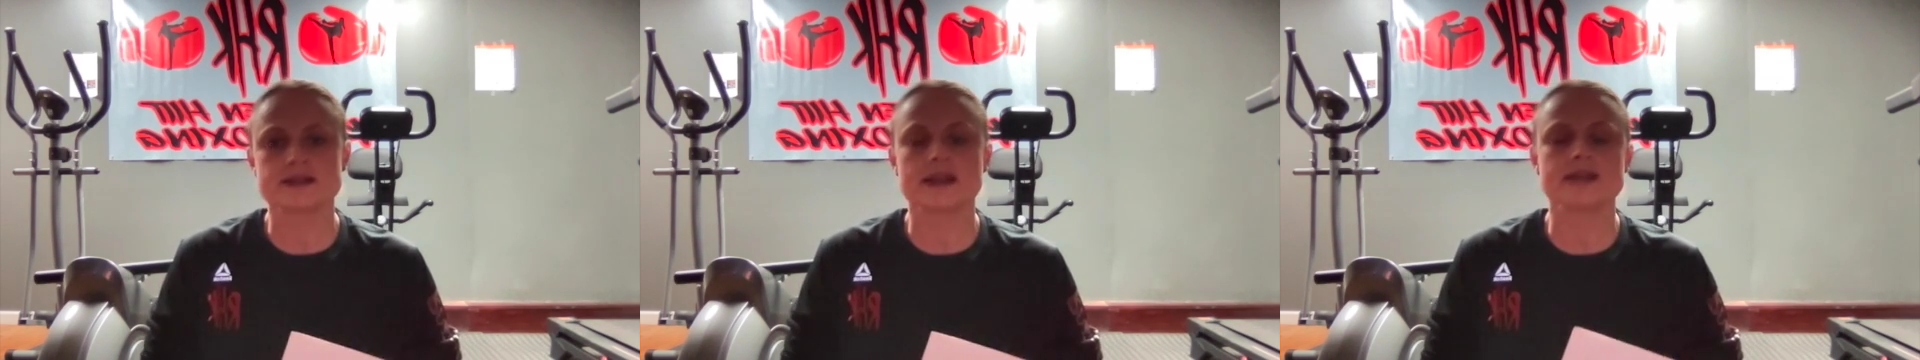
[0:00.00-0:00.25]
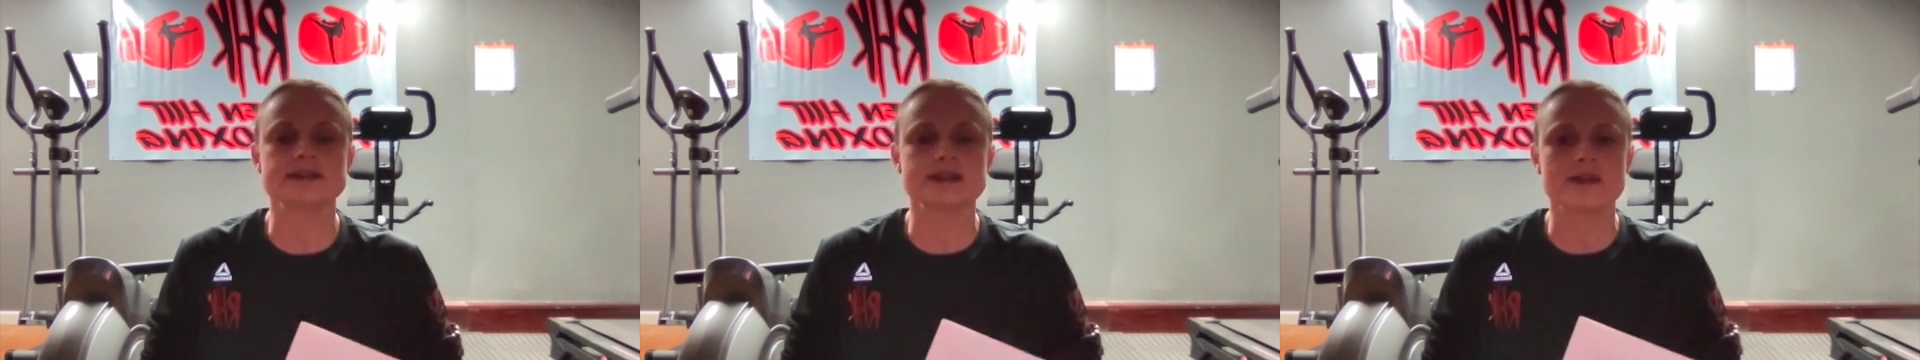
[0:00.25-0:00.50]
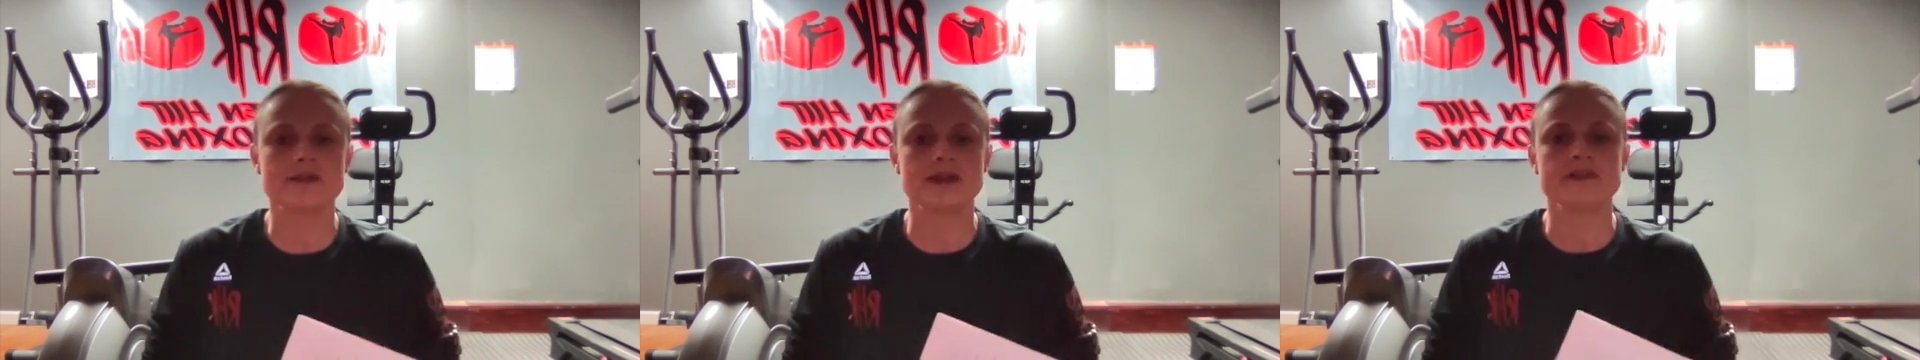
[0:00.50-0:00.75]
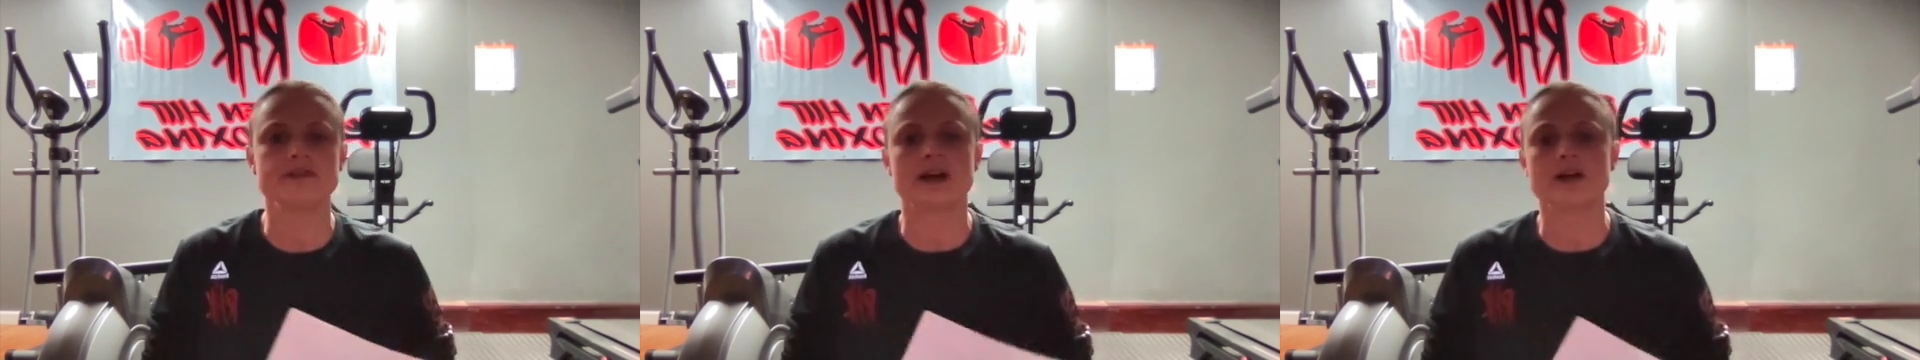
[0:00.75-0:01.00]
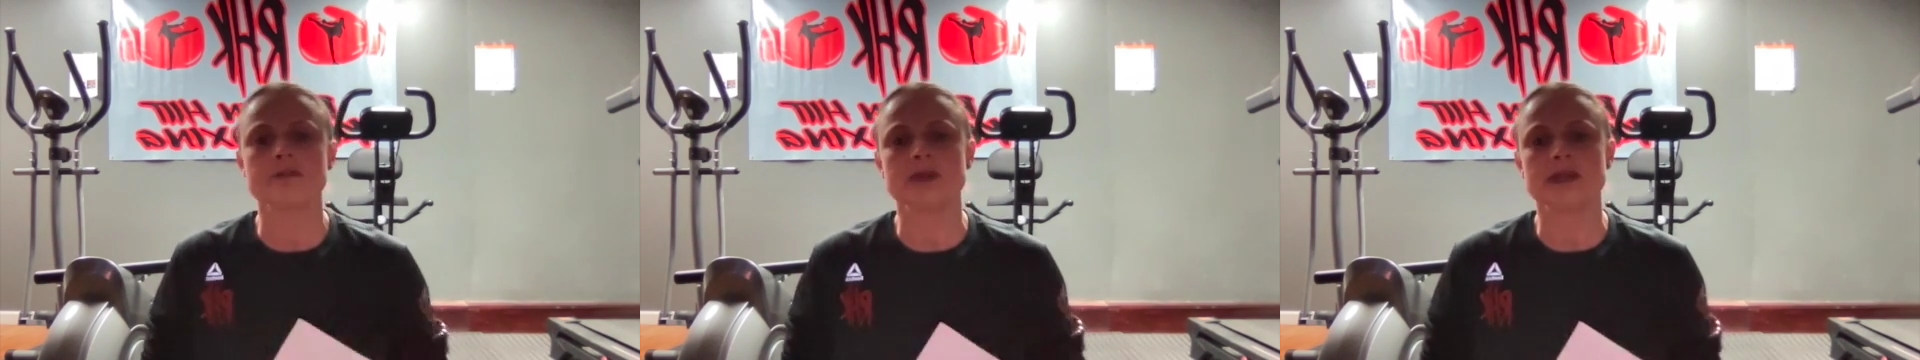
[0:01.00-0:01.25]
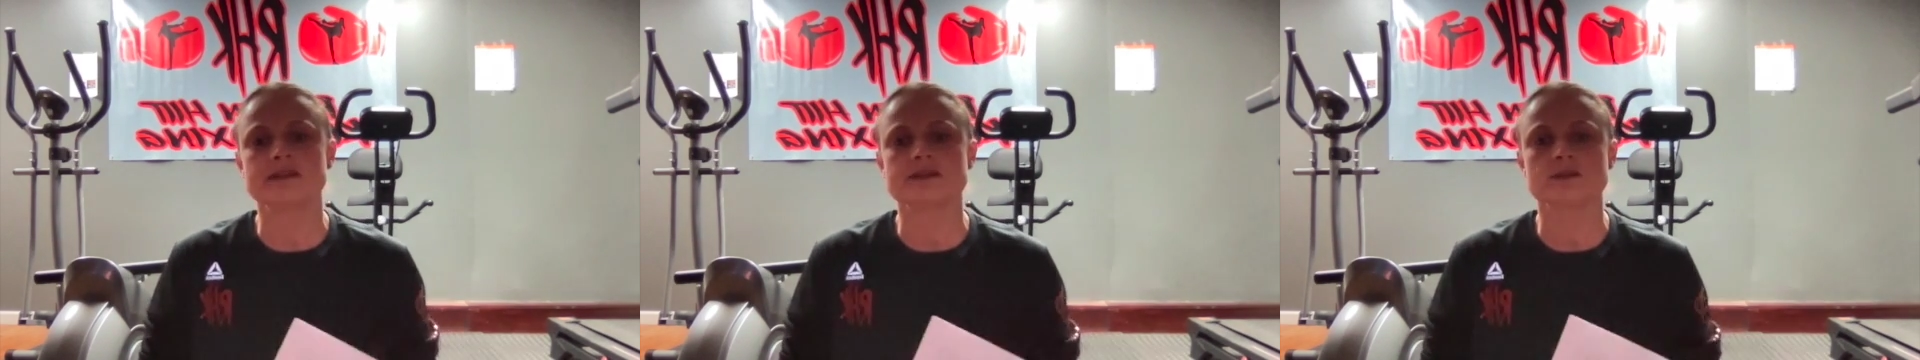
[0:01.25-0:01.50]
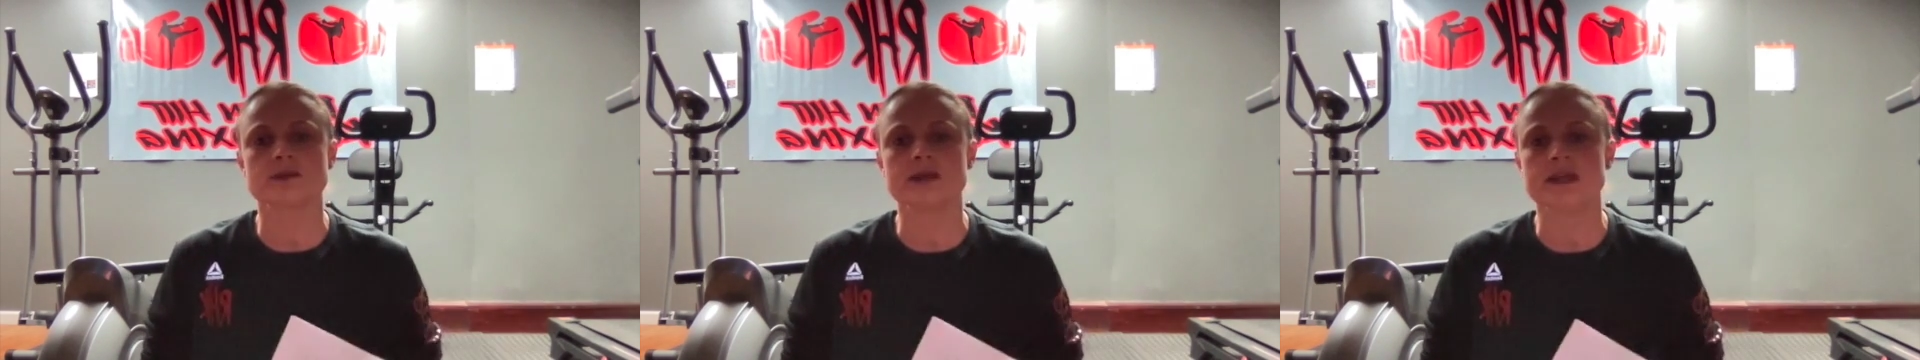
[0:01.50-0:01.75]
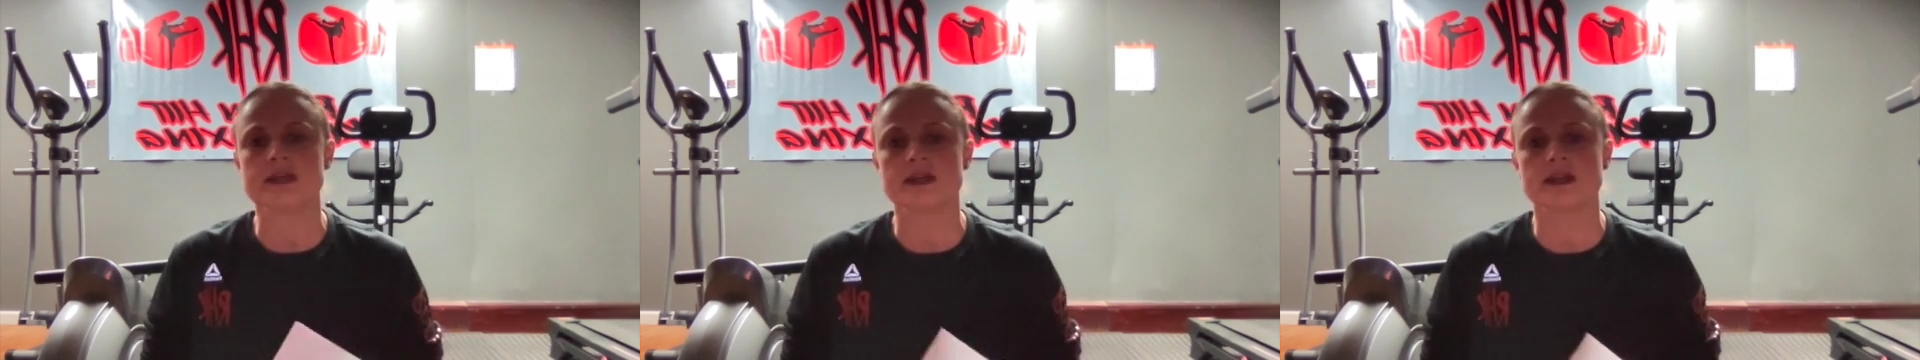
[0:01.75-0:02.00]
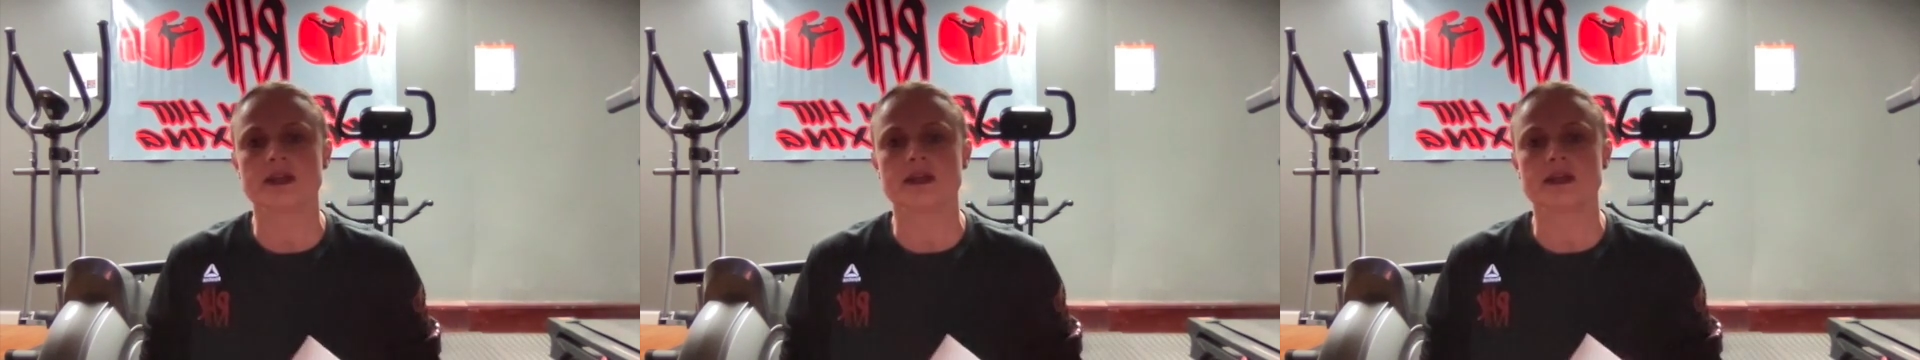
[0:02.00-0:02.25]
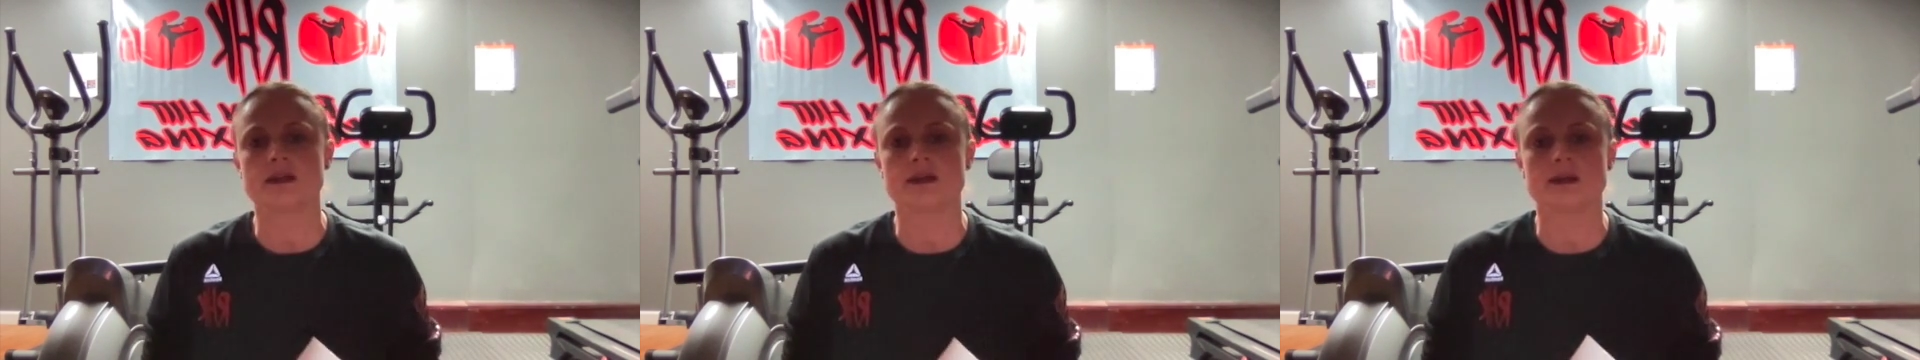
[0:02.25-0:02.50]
and 75 minutes a week in